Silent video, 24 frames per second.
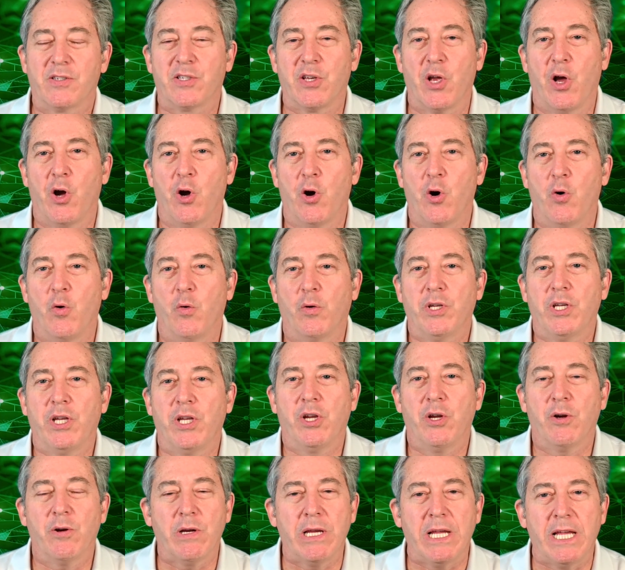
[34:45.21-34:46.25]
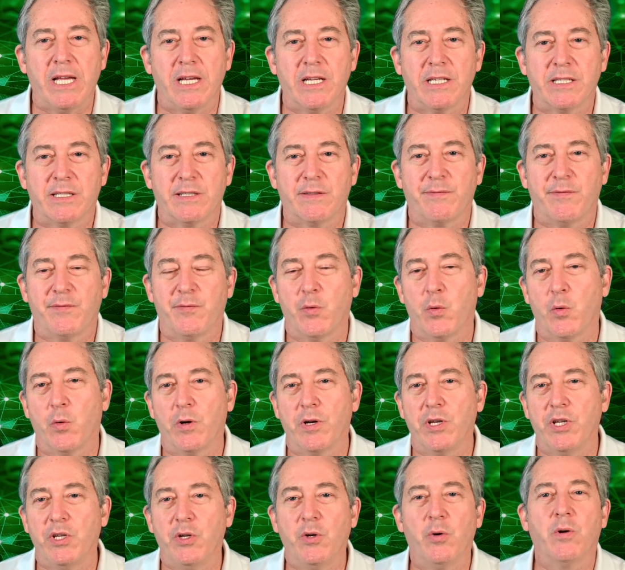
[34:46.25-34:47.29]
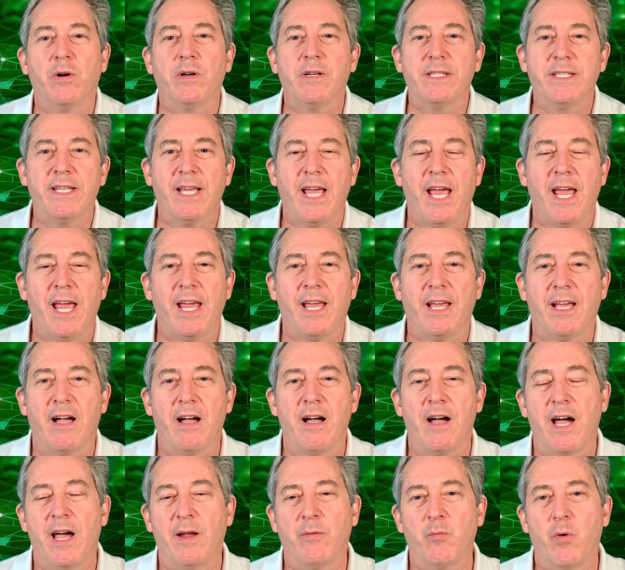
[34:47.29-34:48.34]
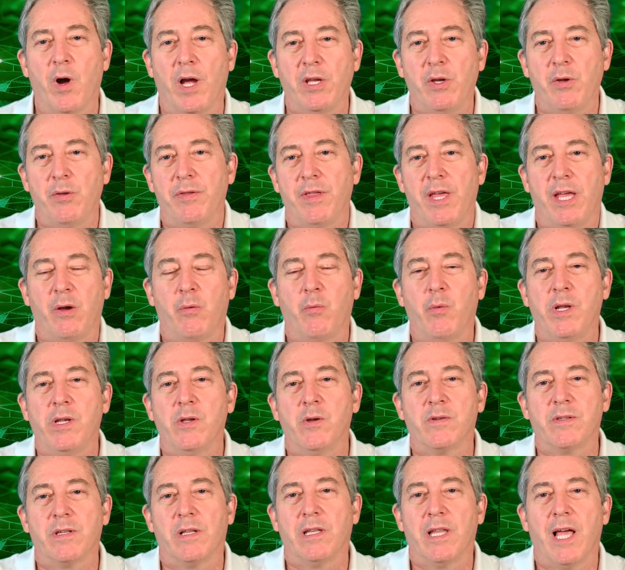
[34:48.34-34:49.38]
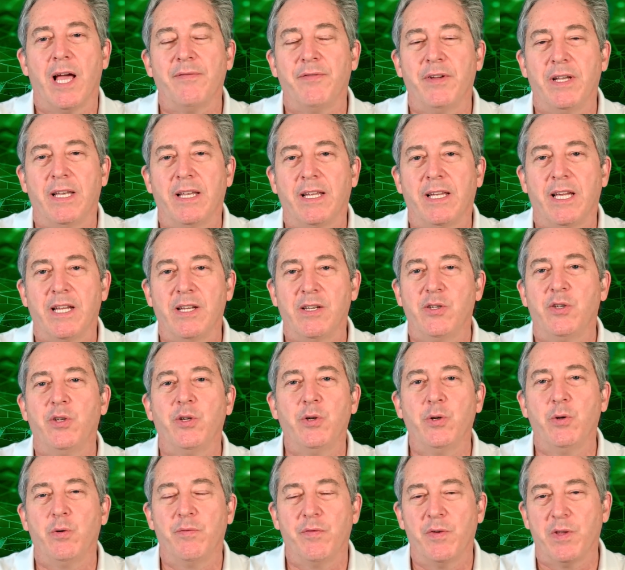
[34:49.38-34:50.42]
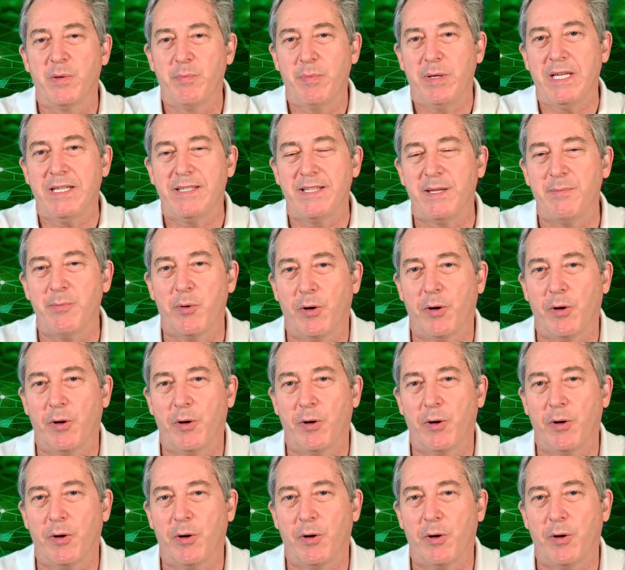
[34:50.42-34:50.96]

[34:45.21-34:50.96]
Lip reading: So curious for your take on what you think Windows 11 can do for the PC